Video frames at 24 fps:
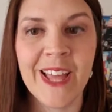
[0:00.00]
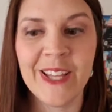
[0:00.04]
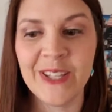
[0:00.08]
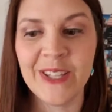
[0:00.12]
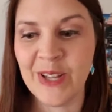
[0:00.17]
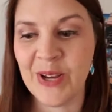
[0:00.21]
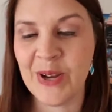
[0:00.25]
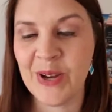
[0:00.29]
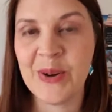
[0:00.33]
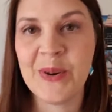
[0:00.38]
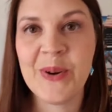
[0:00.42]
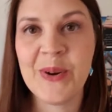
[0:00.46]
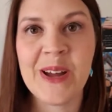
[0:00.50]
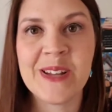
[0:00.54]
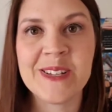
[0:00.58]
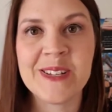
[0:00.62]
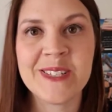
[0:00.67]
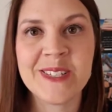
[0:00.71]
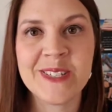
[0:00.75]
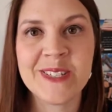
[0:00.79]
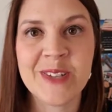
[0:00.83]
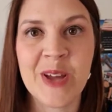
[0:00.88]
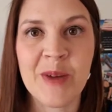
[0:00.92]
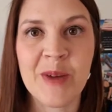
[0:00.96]
Hello,
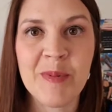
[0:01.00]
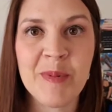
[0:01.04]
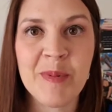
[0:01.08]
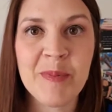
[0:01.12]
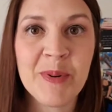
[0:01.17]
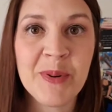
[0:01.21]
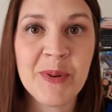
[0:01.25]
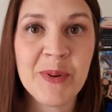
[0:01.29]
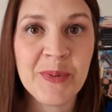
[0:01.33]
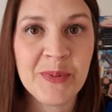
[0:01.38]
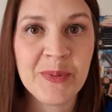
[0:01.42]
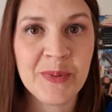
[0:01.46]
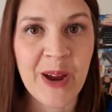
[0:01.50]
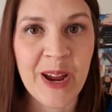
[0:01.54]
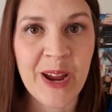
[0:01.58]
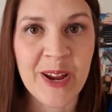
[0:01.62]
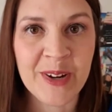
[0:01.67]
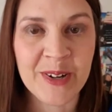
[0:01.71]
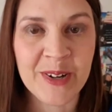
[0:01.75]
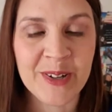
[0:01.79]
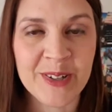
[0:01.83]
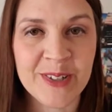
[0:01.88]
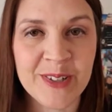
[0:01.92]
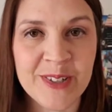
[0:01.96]
unstoppable
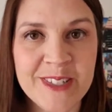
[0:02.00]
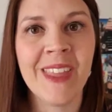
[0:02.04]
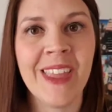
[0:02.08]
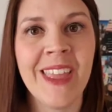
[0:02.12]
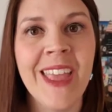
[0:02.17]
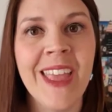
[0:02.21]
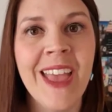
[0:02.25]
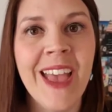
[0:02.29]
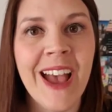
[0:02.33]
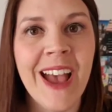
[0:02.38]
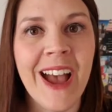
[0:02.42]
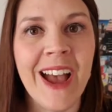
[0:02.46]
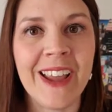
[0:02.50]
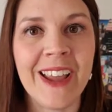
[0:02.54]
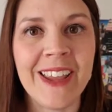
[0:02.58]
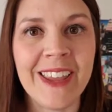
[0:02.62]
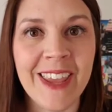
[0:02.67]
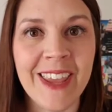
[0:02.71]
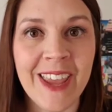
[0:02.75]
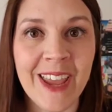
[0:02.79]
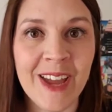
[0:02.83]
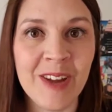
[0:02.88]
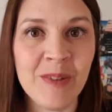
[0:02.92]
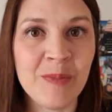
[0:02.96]
writer. I
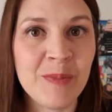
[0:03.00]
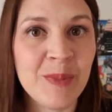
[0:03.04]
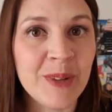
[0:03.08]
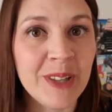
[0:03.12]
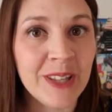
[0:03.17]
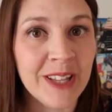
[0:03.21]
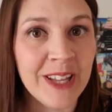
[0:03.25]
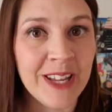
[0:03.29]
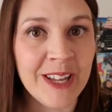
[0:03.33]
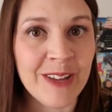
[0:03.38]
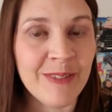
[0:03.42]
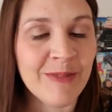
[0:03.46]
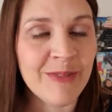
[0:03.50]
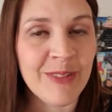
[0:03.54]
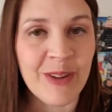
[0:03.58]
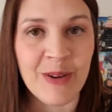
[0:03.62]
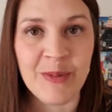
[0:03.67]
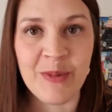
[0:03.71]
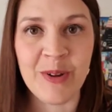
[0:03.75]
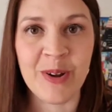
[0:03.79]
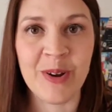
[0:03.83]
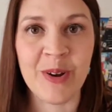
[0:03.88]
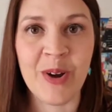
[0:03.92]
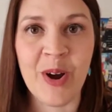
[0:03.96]
can't believe that
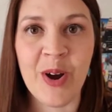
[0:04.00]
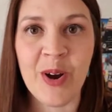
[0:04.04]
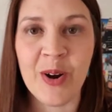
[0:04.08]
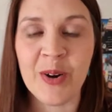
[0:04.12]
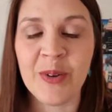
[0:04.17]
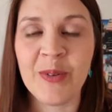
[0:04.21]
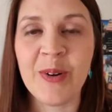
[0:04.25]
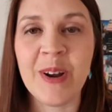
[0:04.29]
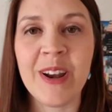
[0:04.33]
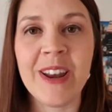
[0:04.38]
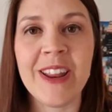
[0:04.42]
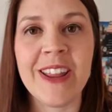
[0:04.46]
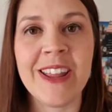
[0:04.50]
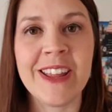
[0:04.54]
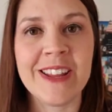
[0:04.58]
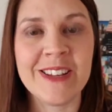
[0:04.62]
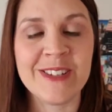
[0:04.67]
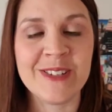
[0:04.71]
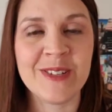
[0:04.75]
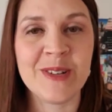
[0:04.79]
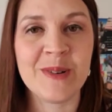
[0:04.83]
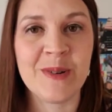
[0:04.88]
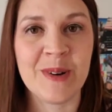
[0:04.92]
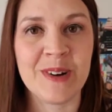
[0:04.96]
we are already
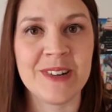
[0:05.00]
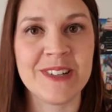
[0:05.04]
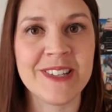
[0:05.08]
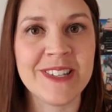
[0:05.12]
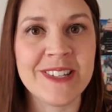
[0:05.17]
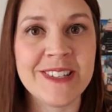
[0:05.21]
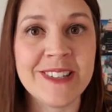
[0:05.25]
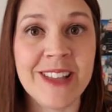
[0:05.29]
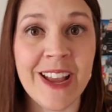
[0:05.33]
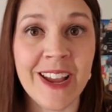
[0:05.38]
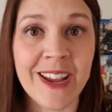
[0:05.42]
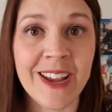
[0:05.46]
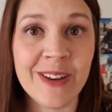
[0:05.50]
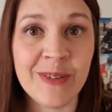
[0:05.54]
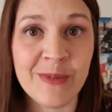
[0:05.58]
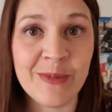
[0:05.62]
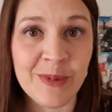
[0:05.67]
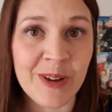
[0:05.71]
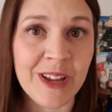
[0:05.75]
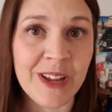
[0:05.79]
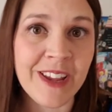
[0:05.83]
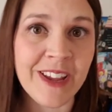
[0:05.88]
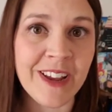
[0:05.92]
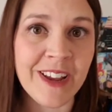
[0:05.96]
into our second
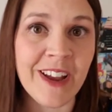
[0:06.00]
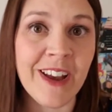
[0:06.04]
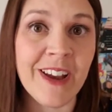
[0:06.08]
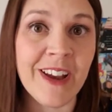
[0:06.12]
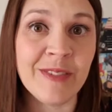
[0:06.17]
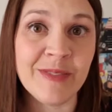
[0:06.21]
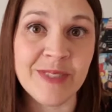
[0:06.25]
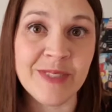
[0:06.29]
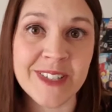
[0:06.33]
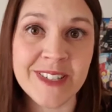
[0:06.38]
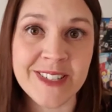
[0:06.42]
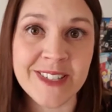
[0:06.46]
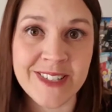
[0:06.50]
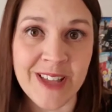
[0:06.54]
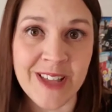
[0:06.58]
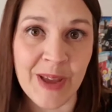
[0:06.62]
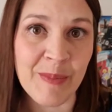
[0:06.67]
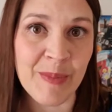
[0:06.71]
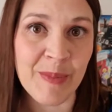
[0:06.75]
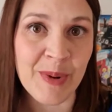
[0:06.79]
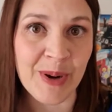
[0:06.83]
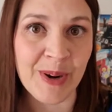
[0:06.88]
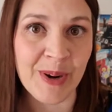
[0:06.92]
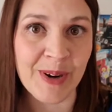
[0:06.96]
week of
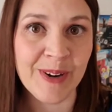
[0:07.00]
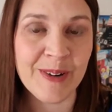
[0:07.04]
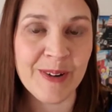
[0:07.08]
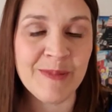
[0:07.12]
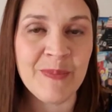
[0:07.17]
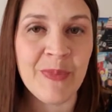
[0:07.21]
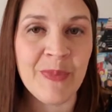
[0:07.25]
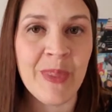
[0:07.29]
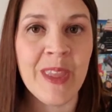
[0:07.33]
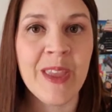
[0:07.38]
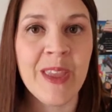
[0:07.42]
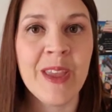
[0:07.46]
December.